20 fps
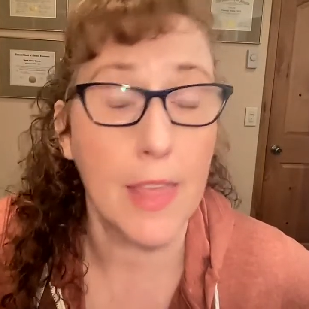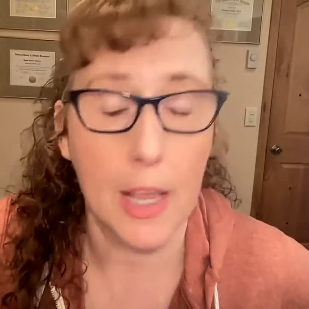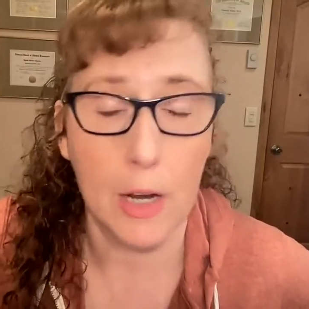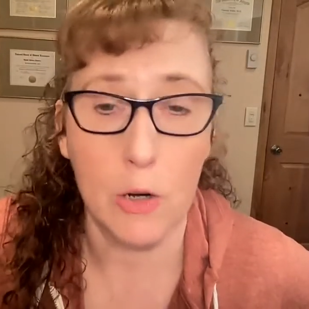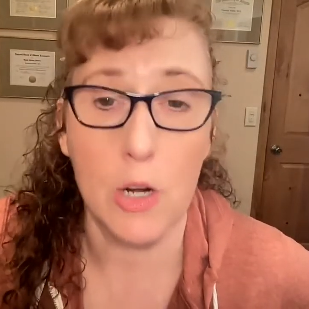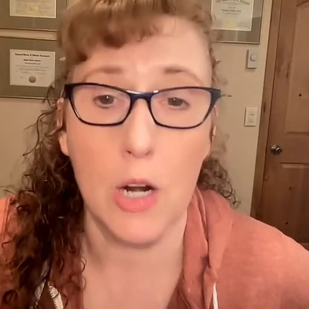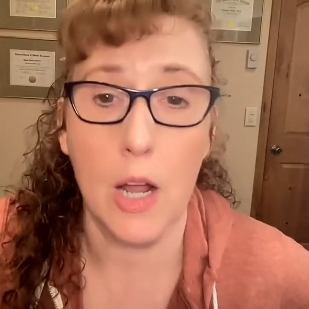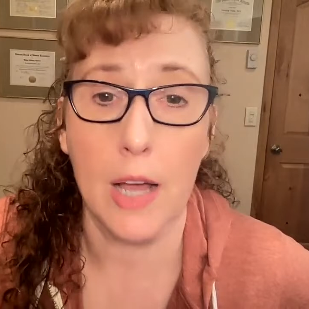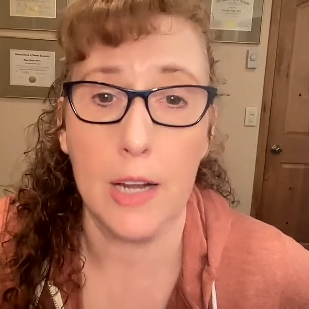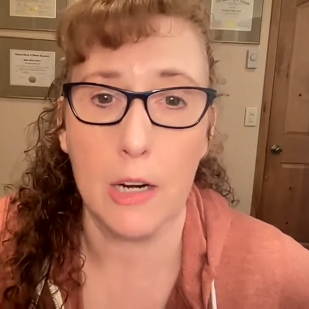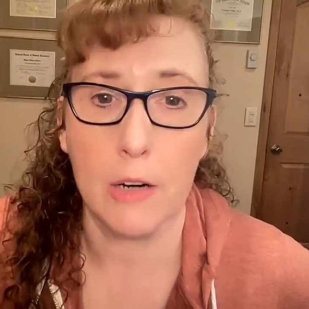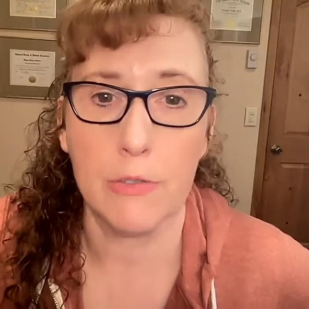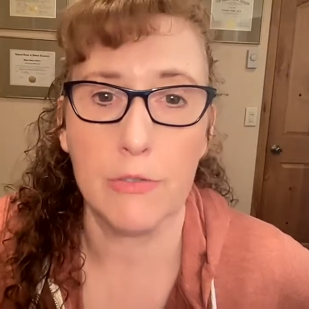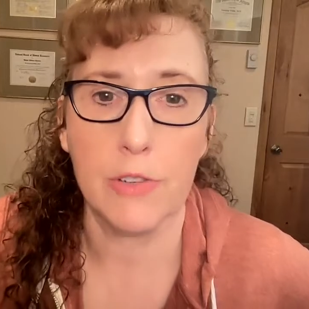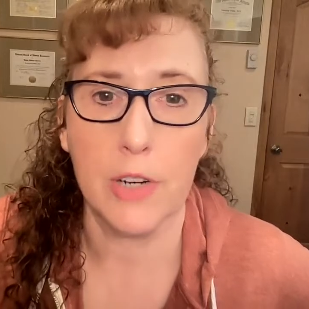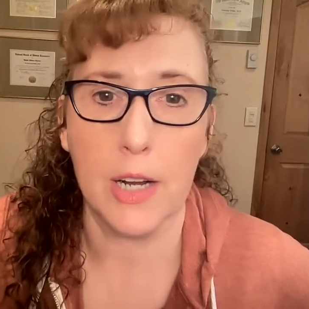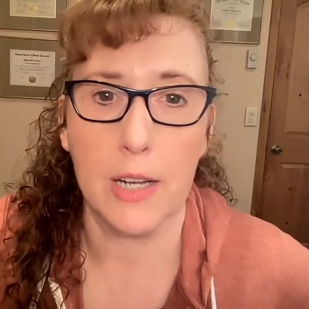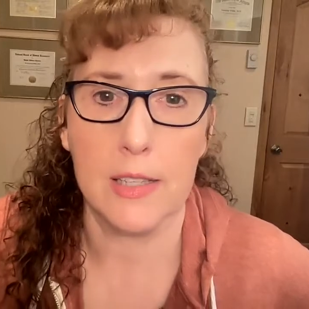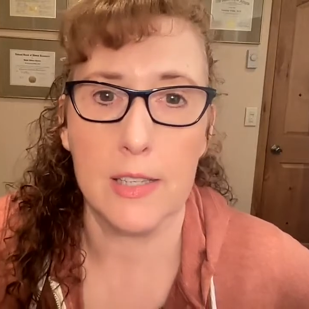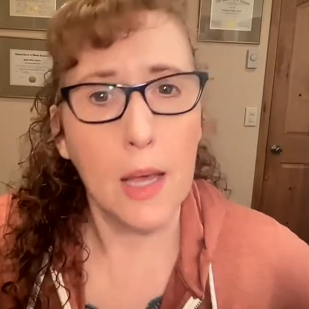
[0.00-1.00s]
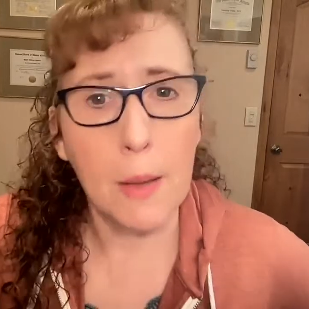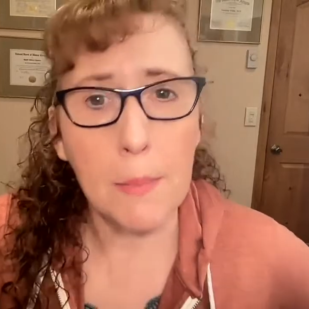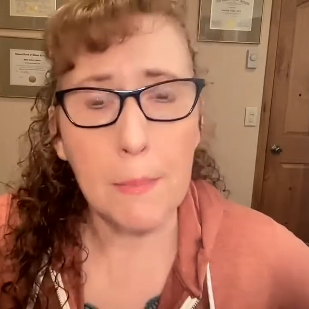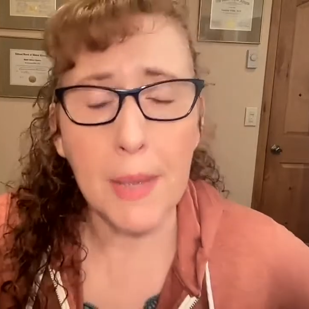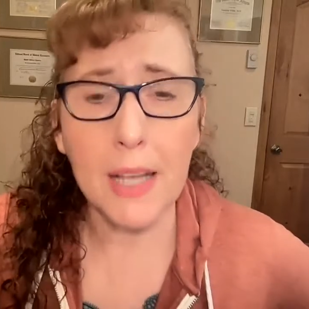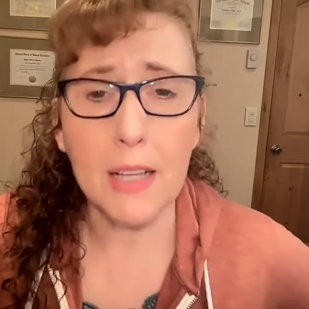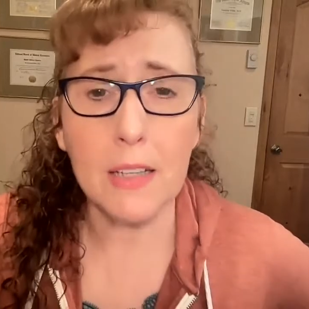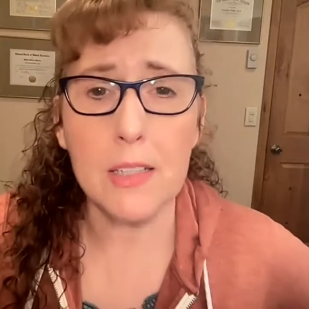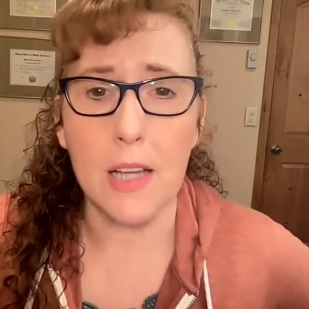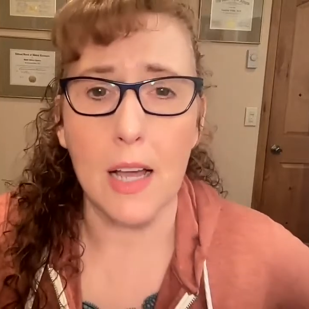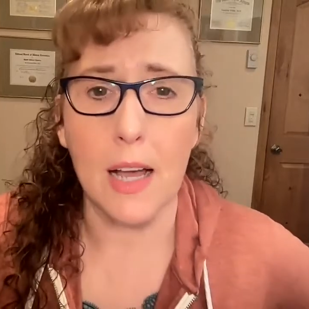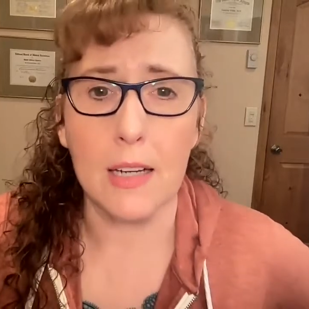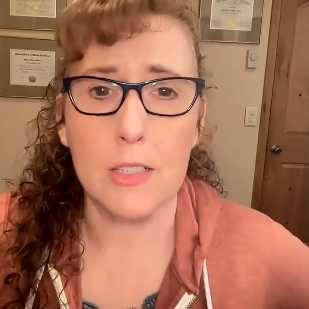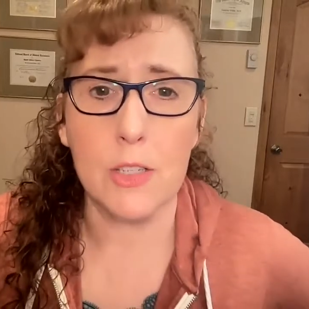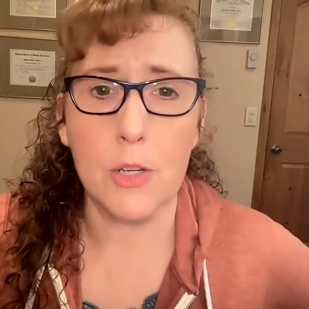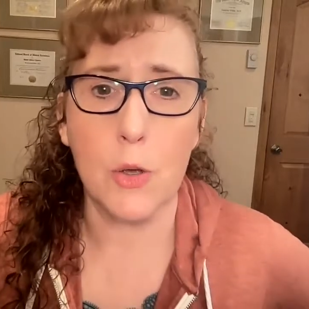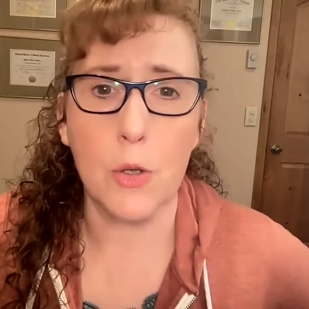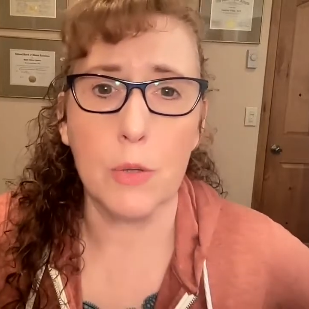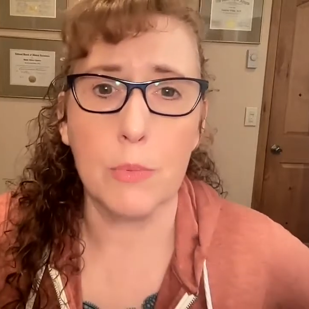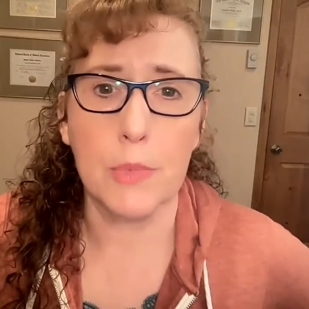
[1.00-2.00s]
They are not our our friends, a male
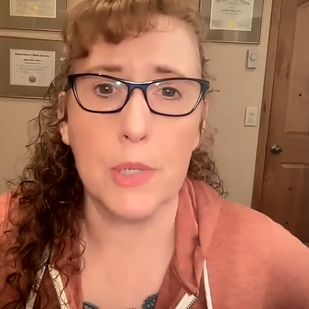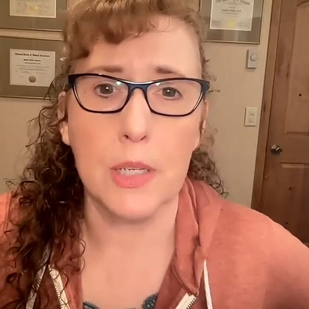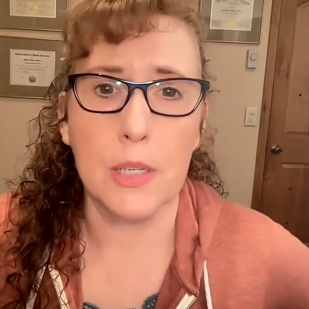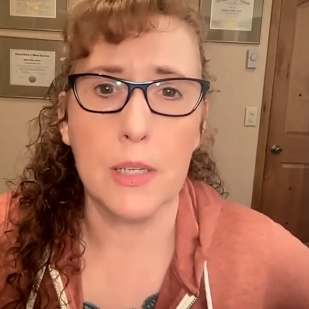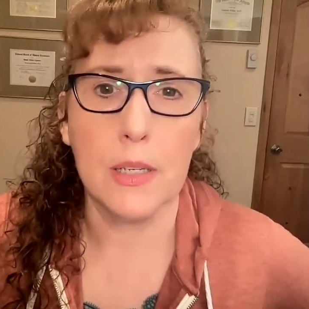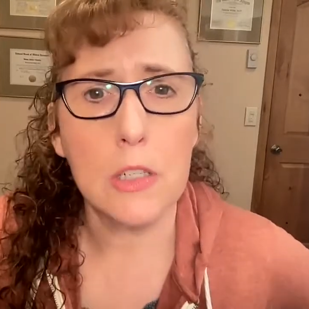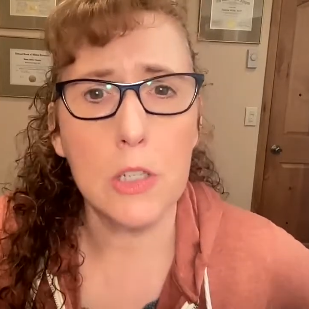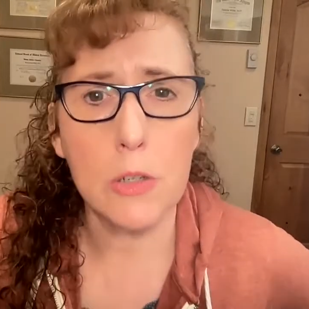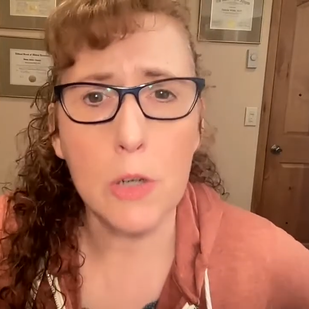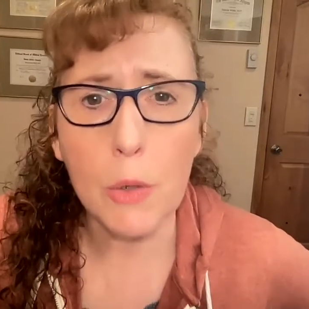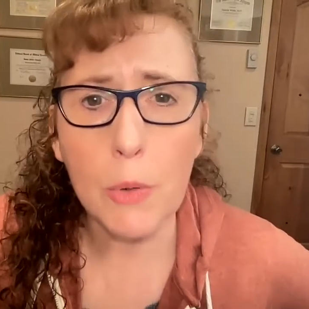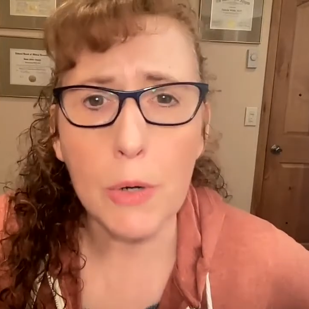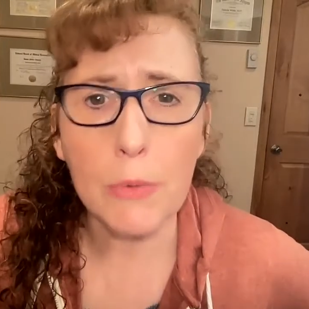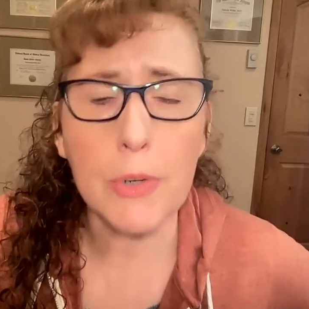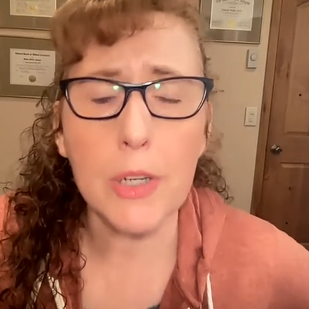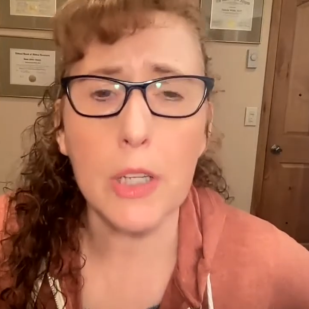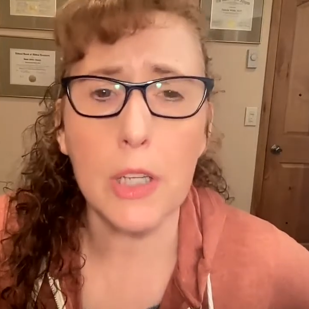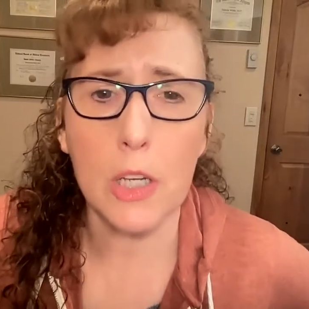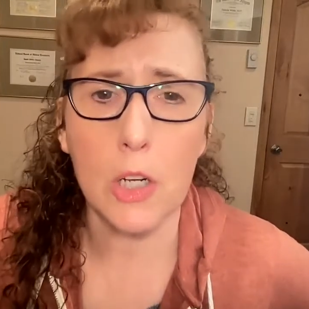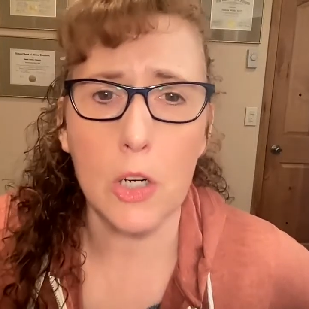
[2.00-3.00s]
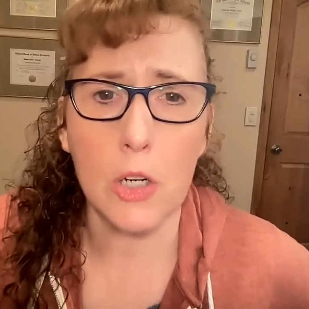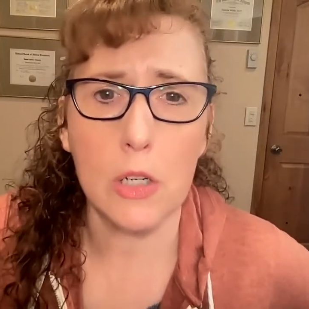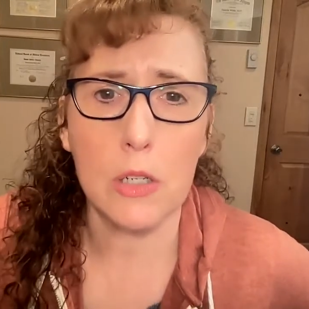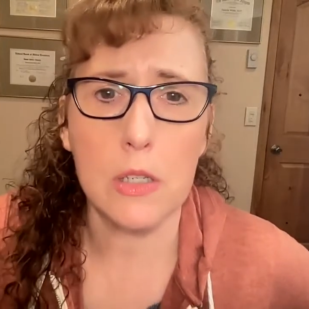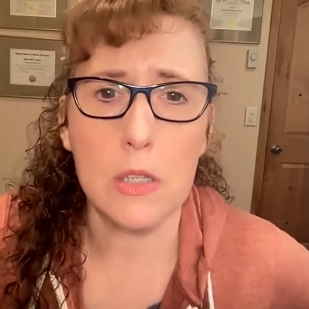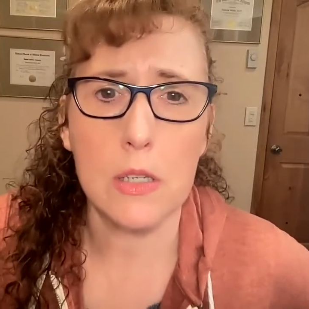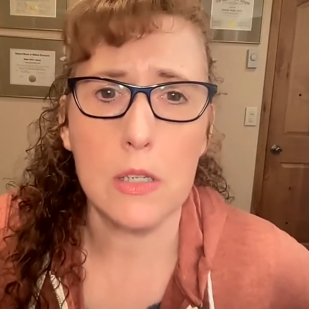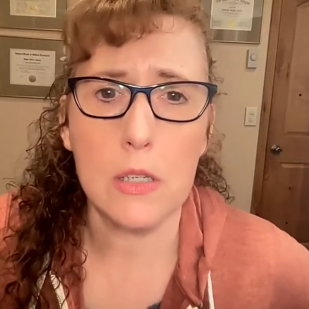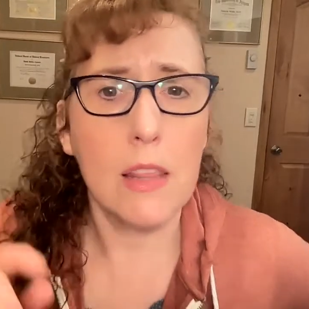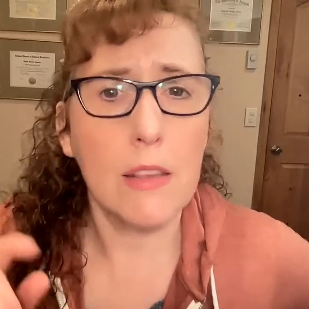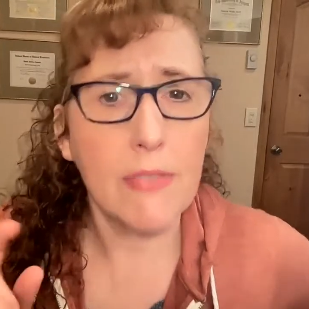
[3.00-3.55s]
doc told me, Do you know what really hurts?